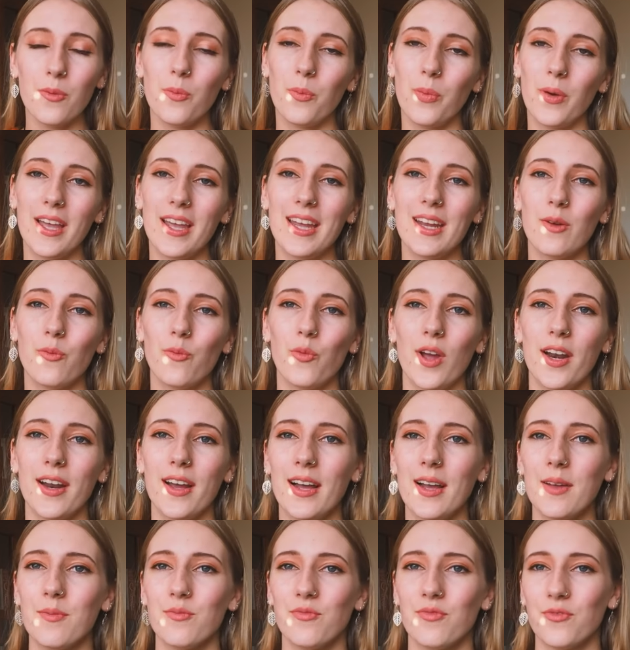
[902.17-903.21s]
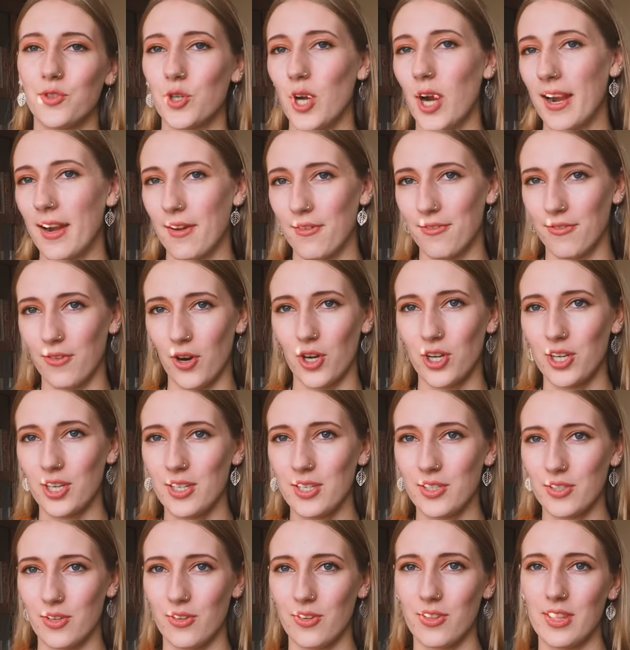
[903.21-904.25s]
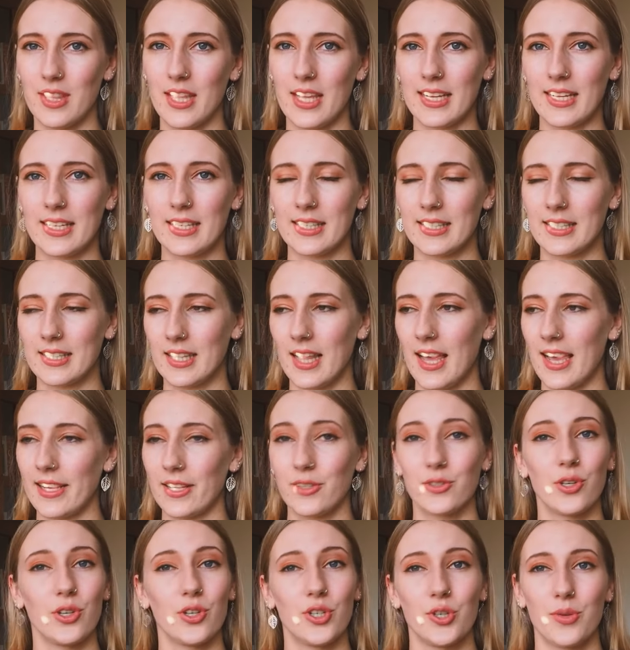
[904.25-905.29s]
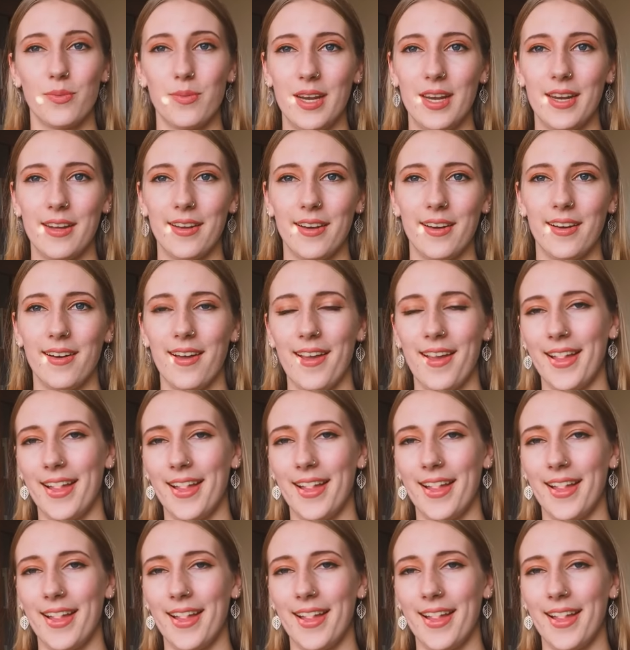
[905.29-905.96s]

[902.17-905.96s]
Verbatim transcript: But when I'm trying to focus on things like social media